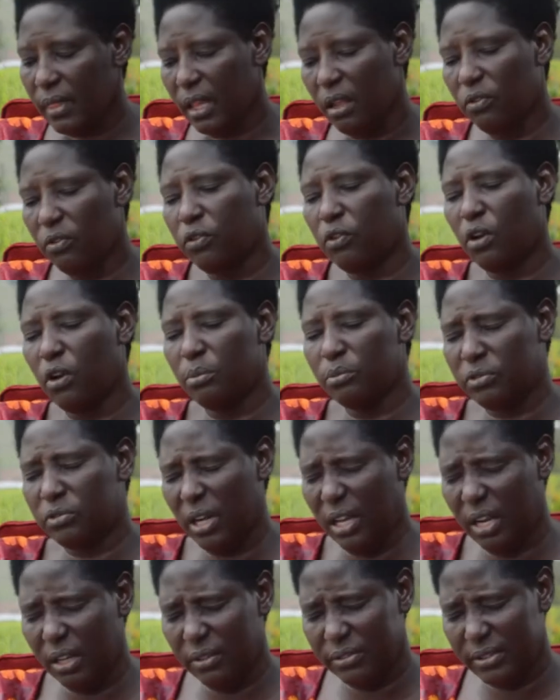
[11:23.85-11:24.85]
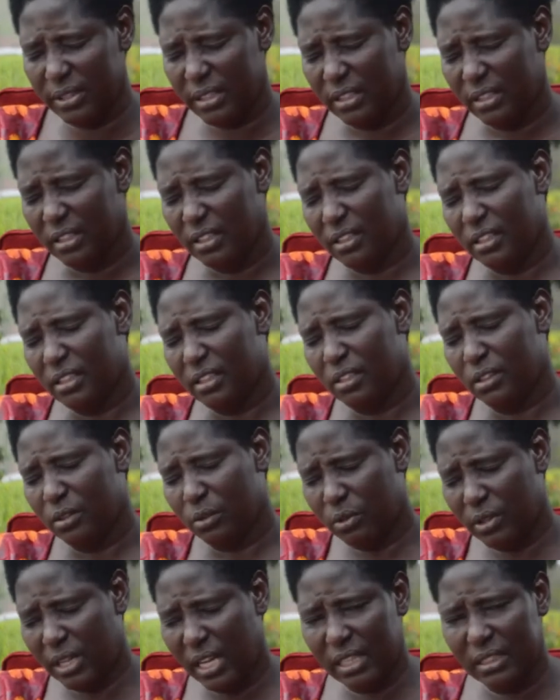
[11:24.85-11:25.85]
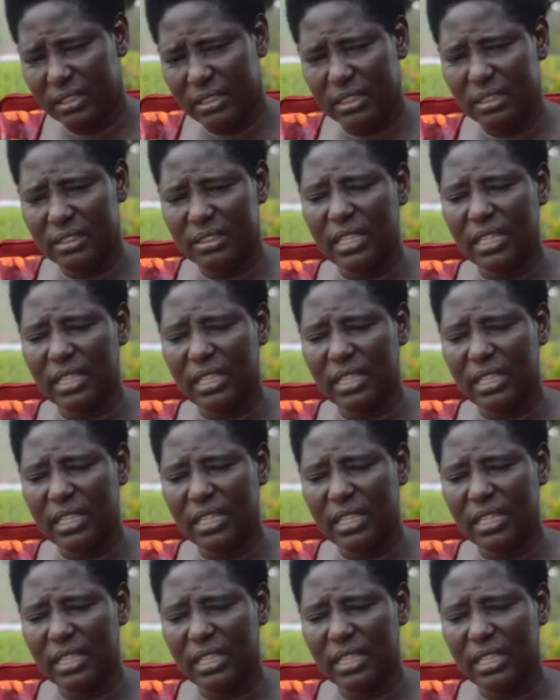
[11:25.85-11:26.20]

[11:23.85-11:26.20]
from 12th to 19th.